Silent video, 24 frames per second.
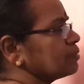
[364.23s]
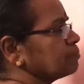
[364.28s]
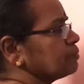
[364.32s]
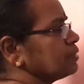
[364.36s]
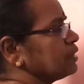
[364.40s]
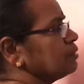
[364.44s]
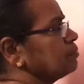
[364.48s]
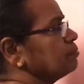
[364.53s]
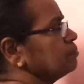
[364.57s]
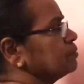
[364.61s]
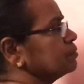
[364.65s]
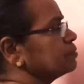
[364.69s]
a
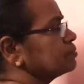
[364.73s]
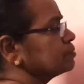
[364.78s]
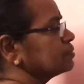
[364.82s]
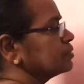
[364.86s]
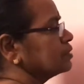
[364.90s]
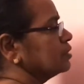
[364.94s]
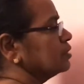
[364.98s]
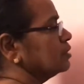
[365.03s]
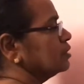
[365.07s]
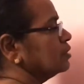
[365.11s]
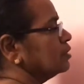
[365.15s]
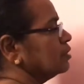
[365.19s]
beam
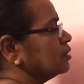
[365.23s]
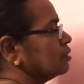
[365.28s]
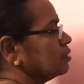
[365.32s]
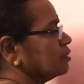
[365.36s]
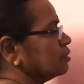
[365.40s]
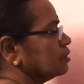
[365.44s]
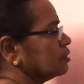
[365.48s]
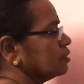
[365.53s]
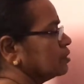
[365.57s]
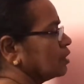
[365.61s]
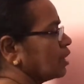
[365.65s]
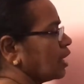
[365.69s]

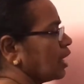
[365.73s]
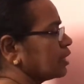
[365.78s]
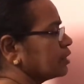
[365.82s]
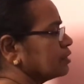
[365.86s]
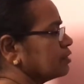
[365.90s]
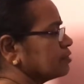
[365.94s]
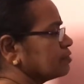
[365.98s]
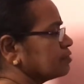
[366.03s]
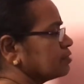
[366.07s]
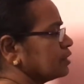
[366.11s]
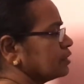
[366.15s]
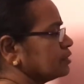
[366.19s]
at
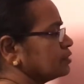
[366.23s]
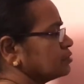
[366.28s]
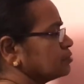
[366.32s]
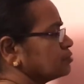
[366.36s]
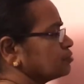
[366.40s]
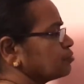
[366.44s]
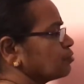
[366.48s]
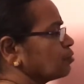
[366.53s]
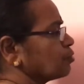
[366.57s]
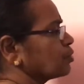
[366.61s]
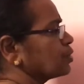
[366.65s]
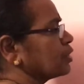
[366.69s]
this end
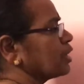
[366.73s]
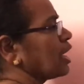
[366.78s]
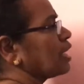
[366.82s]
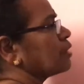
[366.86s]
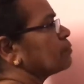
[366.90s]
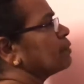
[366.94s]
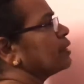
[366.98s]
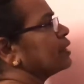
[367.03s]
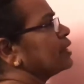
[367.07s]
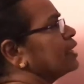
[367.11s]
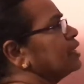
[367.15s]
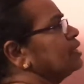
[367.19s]

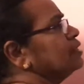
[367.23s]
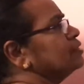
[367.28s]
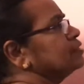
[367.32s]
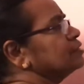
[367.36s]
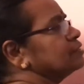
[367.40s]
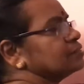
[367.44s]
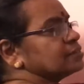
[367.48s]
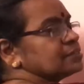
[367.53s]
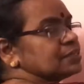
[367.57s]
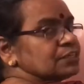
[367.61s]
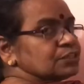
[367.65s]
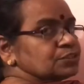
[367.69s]
4ei by L,
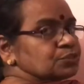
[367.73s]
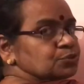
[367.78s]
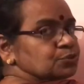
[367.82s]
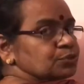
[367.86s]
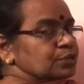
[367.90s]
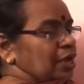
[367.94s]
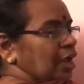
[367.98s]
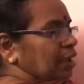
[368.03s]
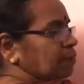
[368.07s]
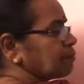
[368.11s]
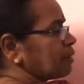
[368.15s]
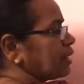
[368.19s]
this end
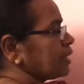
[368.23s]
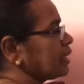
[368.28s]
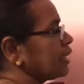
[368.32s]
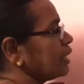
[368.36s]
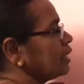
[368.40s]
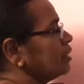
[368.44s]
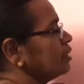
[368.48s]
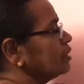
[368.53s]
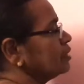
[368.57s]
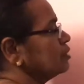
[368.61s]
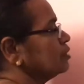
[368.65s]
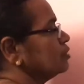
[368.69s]
2ei by
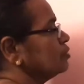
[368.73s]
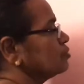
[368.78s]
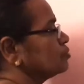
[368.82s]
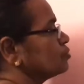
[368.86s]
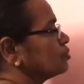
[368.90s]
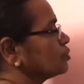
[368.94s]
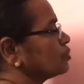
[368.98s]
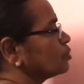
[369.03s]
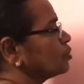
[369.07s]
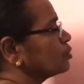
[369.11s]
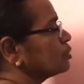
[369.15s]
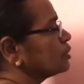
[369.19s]
L.
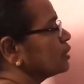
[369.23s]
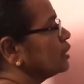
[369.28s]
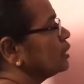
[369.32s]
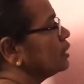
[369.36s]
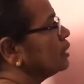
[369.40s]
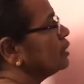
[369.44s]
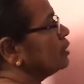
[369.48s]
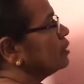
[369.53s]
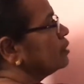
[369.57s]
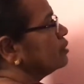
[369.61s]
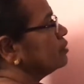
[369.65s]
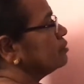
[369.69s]
So
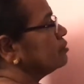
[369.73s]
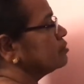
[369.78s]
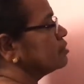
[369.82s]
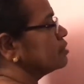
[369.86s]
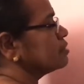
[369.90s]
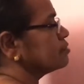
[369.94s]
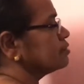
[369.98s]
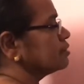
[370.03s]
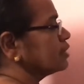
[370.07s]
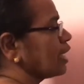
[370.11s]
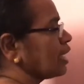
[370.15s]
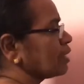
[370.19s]
totally
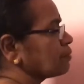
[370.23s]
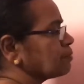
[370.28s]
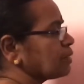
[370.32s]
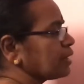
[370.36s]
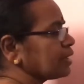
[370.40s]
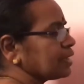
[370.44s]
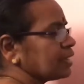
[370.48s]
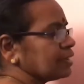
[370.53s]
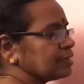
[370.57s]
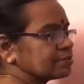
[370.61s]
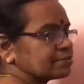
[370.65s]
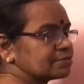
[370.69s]
6ei by
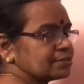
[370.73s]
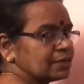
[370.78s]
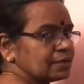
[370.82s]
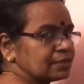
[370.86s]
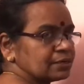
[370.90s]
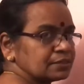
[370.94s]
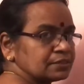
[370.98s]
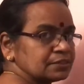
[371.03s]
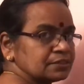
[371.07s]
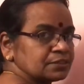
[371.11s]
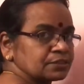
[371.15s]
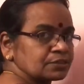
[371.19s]
L is
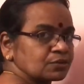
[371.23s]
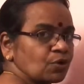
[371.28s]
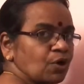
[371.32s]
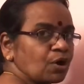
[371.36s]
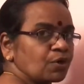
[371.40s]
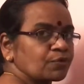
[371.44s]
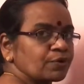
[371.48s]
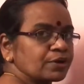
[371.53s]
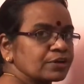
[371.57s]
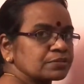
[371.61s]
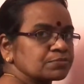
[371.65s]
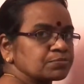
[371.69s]
the
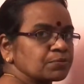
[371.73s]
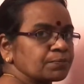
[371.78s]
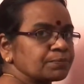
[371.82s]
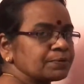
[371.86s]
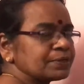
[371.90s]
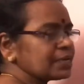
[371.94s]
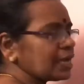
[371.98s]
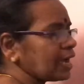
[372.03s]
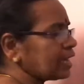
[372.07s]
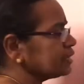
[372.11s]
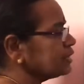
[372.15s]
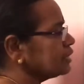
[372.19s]
clockwise
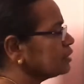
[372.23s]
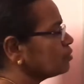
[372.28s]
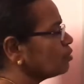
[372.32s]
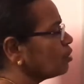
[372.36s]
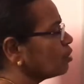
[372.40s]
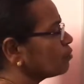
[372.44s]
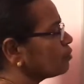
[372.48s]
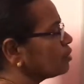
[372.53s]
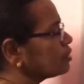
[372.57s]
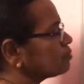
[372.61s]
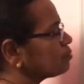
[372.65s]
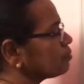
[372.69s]
moment,
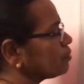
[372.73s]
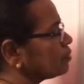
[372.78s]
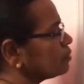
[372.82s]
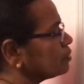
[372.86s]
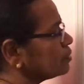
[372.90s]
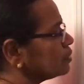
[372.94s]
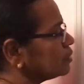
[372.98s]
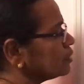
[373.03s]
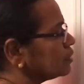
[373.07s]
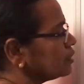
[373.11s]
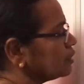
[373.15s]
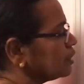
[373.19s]
anti-clockwise
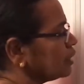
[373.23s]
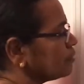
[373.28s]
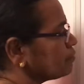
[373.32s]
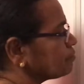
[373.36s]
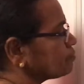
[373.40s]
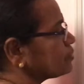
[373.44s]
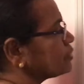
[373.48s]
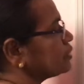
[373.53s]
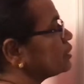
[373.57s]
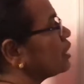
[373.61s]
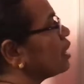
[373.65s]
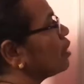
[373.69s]
left to